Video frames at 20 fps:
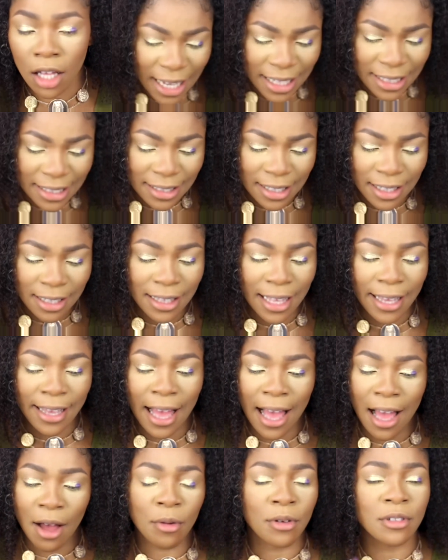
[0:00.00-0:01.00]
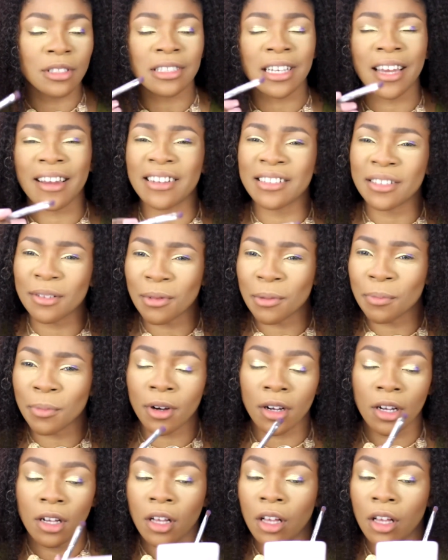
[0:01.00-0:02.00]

see, like, I was carried away, but